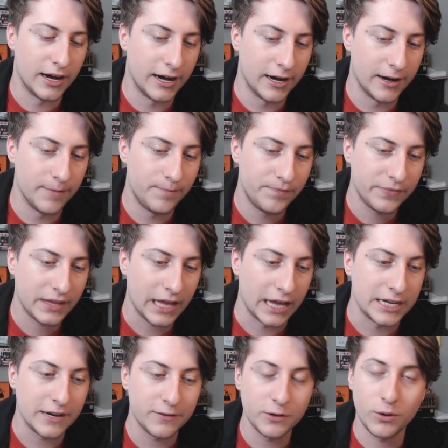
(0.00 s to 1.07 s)
I
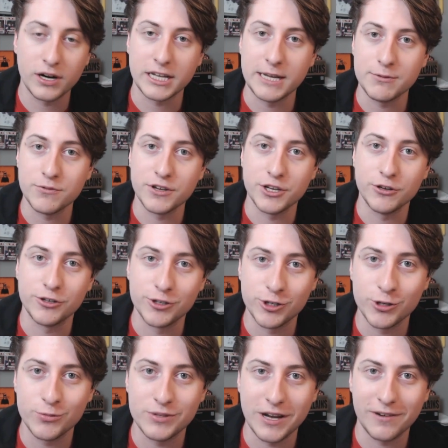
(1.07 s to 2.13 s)
definitely want to keep doing
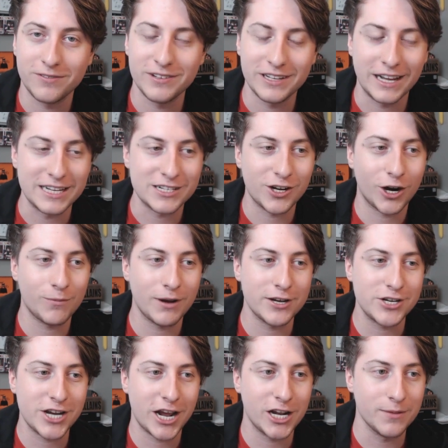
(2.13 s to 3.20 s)
YouTube. Definitely, I started
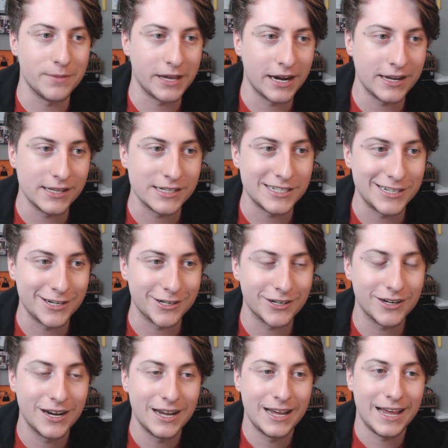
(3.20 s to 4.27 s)
my channel at the beginning of this
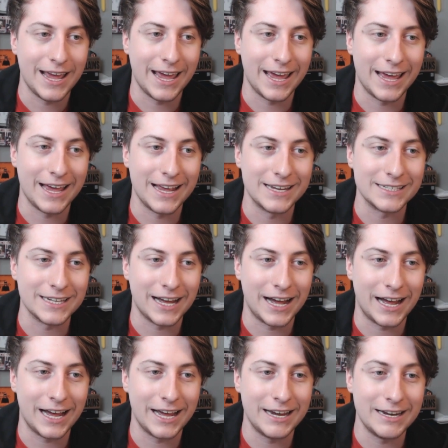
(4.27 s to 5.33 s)
year, and
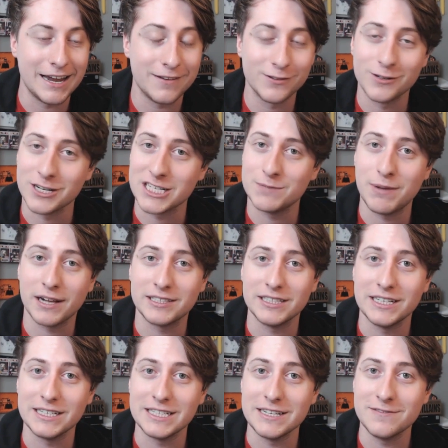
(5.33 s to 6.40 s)
I never
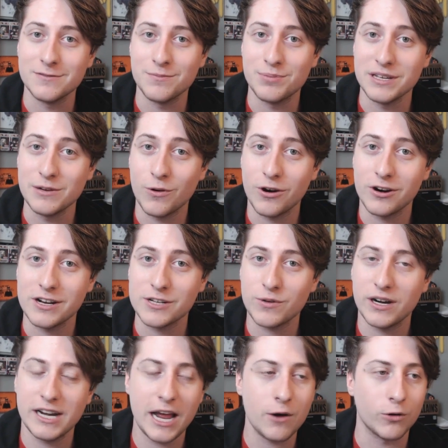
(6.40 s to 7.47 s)
expected it to even be where it is
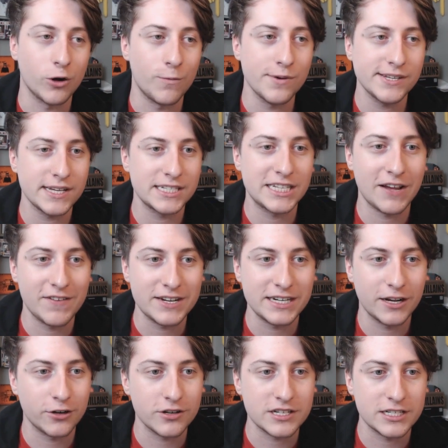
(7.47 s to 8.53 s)
right now. We're almost at
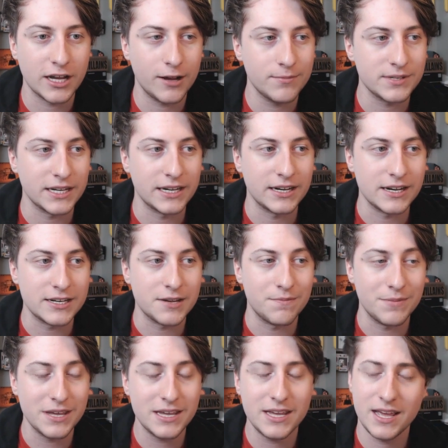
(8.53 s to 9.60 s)
1,700 subs, and to
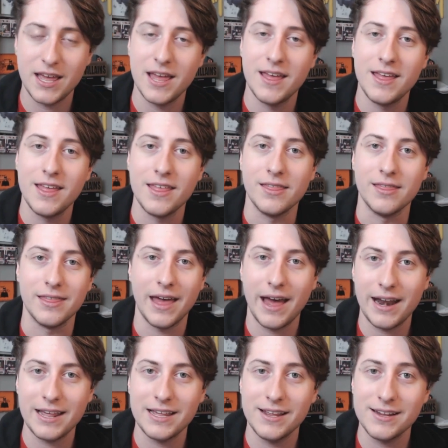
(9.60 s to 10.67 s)
me,
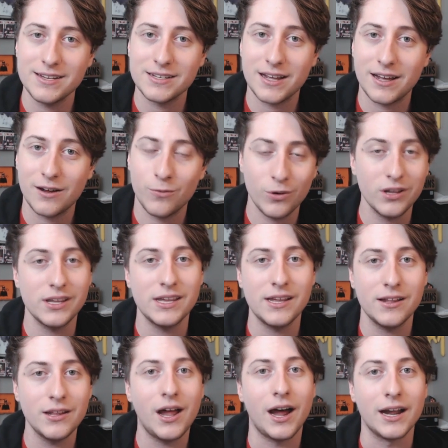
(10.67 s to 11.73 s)
that is
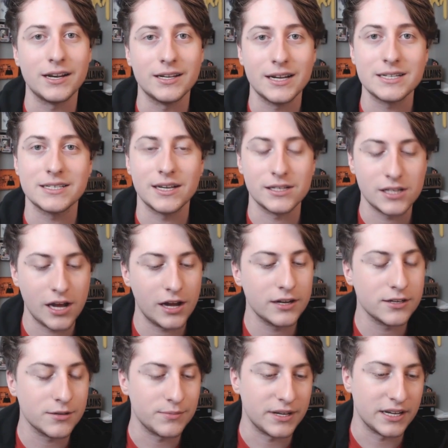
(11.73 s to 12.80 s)
really a lot. That's a
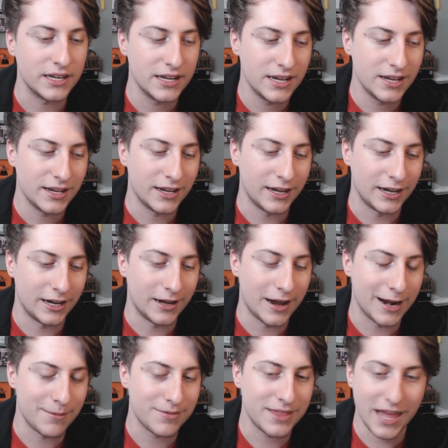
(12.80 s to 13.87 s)
ton to me,
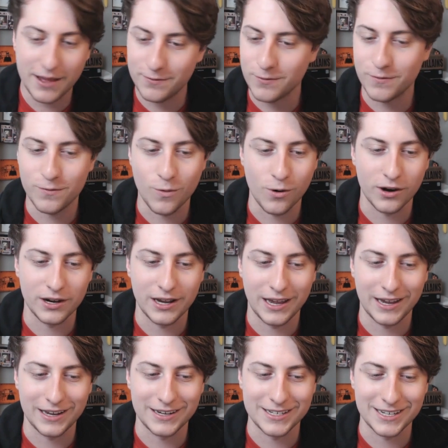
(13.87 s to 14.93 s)
and I'm thankful for it.
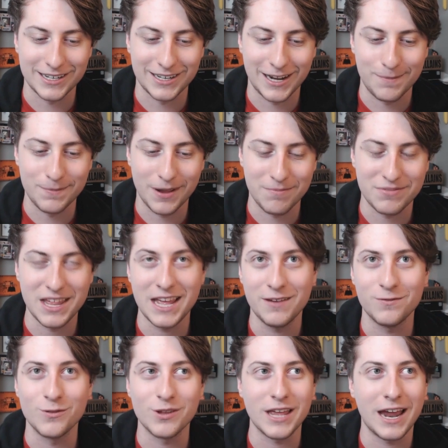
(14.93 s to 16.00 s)
And I'm
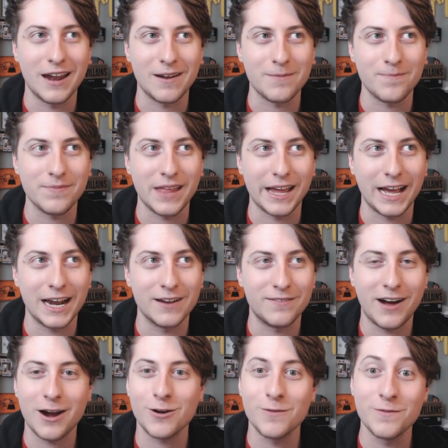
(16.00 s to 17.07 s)
thankful that I got a
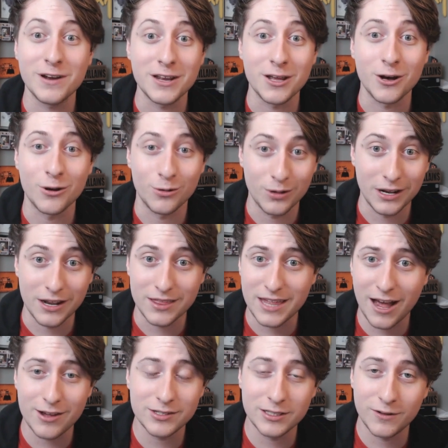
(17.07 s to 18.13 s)
viral video and
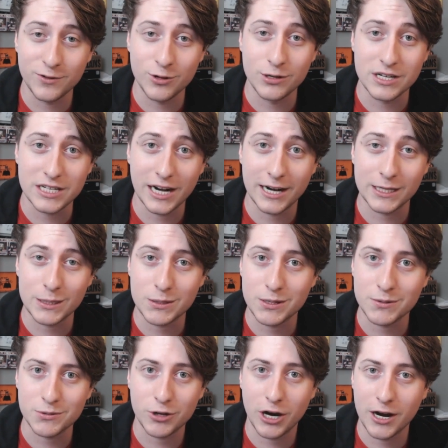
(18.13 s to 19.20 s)
1,000 of you decided to
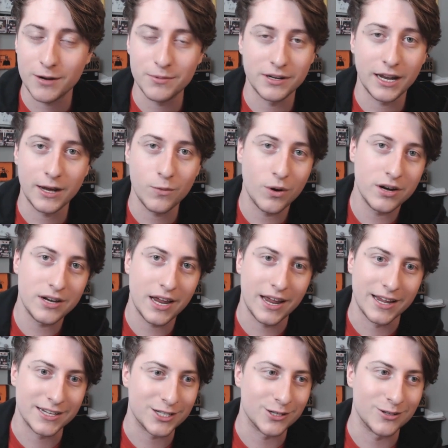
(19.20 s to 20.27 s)
subscribe in like one
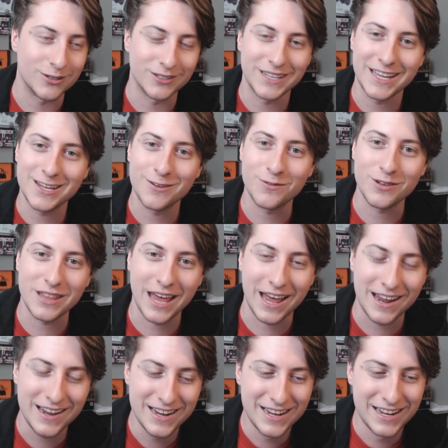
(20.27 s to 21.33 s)
day. So thank you for
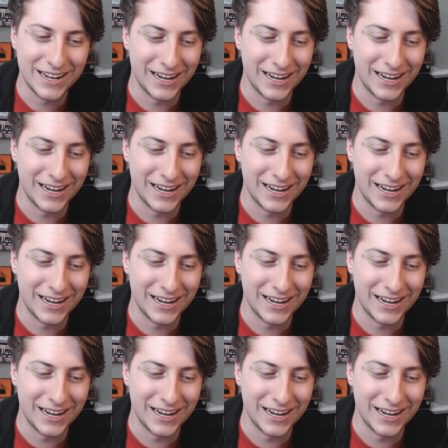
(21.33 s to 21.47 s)
that.